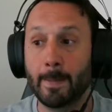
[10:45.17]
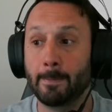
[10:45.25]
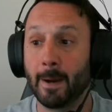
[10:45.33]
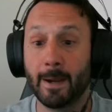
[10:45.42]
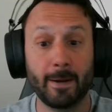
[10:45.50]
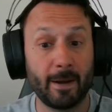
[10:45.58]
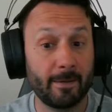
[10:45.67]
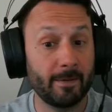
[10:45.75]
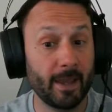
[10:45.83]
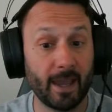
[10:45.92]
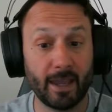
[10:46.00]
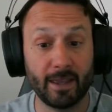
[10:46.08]
right?
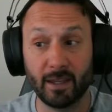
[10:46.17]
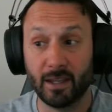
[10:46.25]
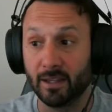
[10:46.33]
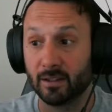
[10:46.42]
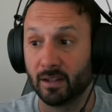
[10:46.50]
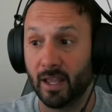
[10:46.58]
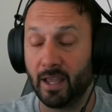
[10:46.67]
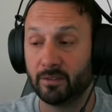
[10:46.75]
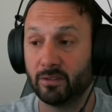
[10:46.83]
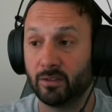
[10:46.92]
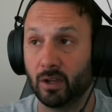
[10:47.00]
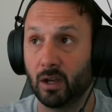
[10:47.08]
In the
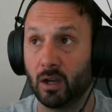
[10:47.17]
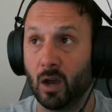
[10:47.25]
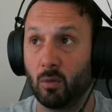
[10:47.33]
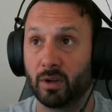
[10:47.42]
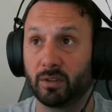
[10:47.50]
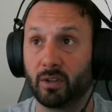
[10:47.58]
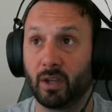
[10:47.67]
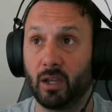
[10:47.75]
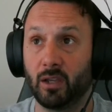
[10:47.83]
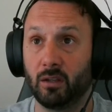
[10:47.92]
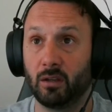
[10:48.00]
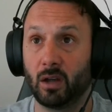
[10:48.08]
last, I want to
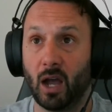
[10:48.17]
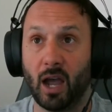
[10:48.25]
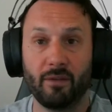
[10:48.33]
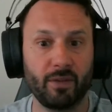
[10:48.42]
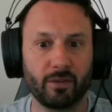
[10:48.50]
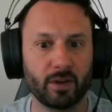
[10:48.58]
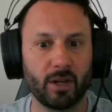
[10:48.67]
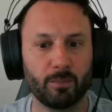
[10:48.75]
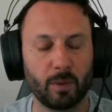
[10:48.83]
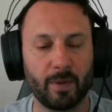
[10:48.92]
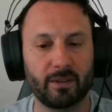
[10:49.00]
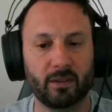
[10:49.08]
say, I have never
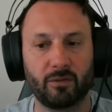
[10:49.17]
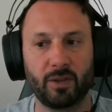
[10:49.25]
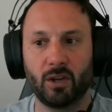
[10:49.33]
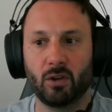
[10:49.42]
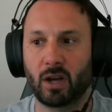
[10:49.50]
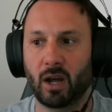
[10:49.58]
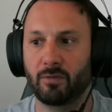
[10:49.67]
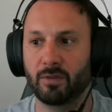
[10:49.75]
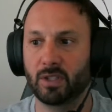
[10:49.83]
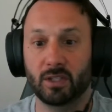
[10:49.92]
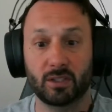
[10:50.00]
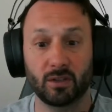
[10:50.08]
implemented video
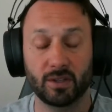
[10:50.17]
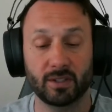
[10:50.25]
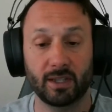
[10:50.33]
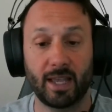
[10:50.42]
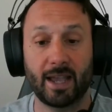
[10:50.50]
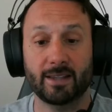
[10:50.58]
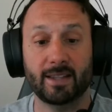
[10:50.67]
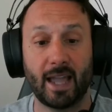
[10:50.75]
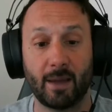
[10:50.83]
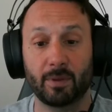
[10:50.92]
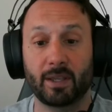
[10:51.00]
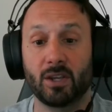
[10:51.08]
conferencing until this last
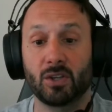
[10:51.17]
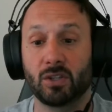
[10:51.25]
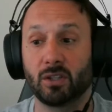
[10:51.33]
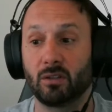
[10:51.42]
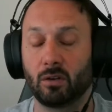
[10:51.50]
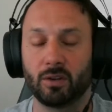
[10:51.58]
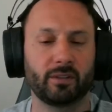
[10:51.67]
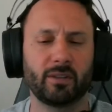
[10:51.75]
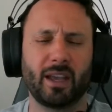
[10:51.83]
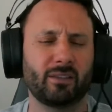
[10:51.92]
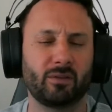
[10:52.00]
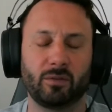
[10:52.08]
application or this
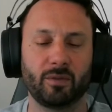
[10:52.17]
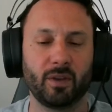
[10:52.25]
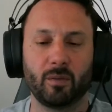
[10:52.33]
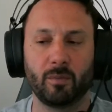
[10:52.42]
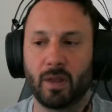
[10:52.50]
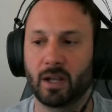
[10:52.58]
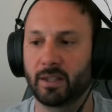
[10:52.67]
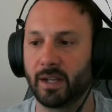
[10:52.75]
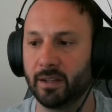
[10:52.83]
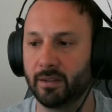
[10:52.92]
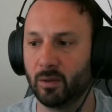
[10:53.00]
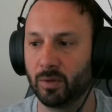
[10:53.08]
last development block that
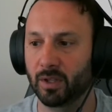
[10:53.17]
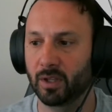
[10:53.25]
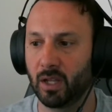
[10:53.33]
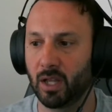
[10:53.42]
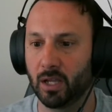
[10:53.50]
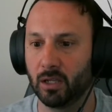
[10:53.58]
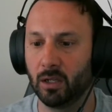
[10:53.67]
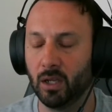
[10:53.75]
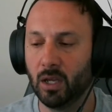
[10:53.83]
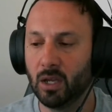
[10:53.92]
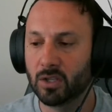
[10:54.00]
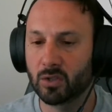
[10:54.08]
I did with a client.
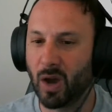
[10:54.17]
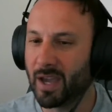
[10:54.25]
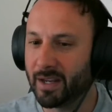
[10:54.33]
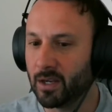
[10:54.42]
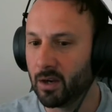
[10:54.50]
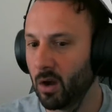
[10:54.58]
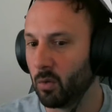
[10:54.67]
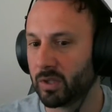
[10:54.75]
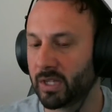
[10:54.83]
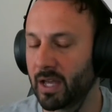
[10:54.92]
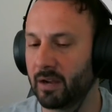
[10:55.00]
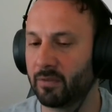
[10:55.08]
So I didn't know what
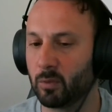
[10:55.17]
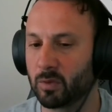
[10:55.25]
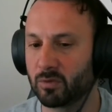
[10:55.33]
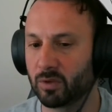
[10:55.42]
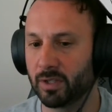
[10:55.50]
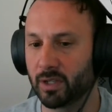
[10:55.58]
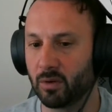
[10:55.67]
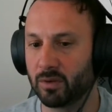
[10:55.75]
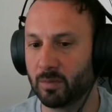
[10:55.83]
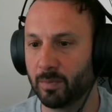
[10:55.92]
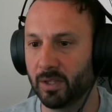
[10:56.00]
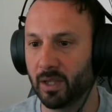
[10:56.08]
that effort was really going
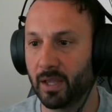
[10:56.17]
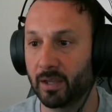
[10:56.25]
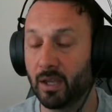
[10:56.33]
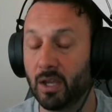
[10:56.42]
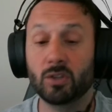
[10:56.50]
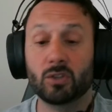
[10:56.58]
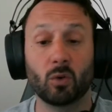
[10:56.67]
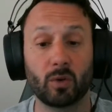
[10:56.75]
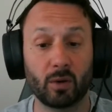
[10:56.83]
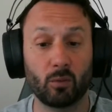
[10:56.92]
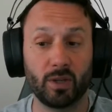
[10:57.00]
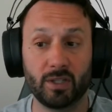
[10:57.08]
to be like. So
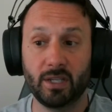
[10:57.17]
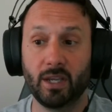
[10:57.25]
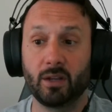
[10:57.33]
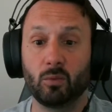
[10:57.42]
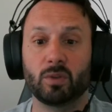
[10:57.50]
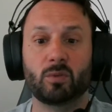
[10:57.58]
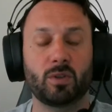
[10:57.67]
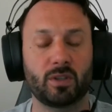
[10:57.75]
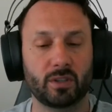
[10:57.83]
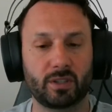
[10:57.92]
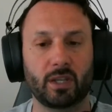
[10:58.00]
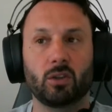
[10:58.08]
what we did was we
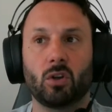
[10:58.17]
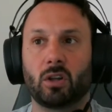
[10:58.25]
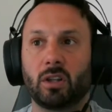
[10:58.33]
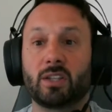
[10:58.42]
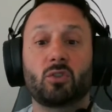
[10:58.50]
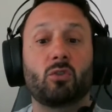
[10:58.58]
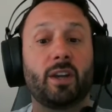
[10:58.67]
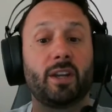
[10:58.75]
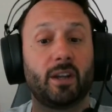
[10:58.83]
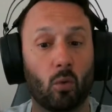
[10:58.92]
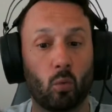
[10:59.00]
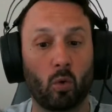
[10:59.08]
just said, look, let's create
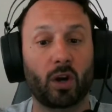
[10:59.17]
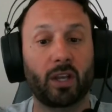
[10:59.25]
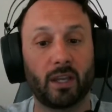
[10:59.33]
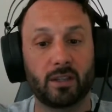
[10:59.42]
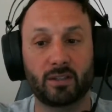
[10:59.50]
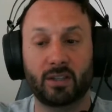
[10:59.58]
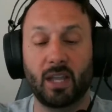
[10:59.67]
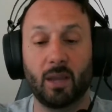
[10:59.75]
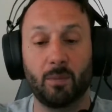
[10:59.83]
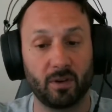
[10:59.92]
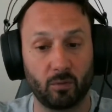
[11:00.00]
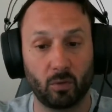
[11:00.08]
a working
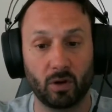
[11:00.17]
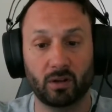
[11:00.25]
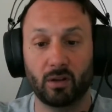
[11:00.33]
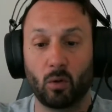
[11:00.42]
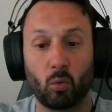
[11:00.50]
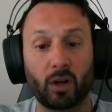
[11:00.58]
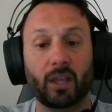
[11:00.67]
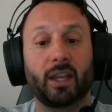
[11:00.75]
statement of work, a working